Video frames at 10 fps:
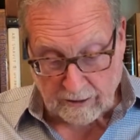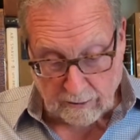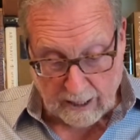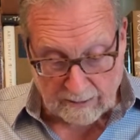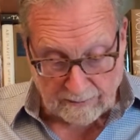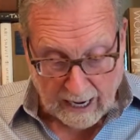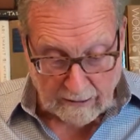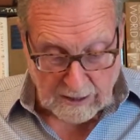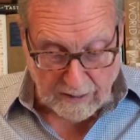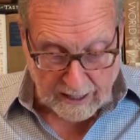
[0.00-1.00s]

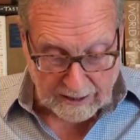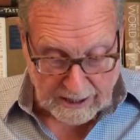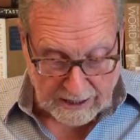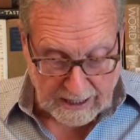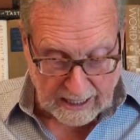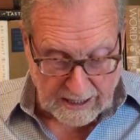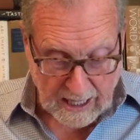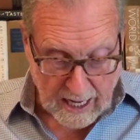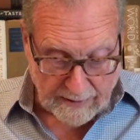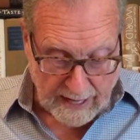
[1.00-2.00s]
coronavirus policy says
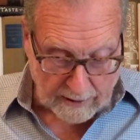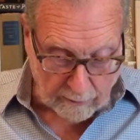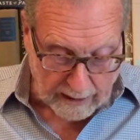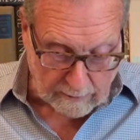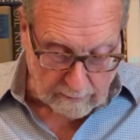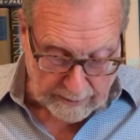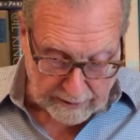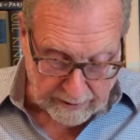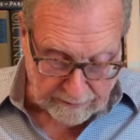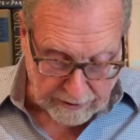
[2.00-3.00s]
that credit will be
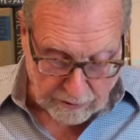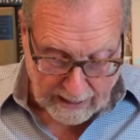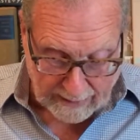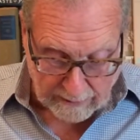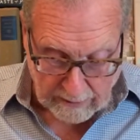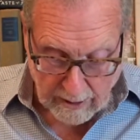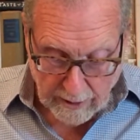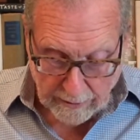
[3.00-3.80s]
good for travel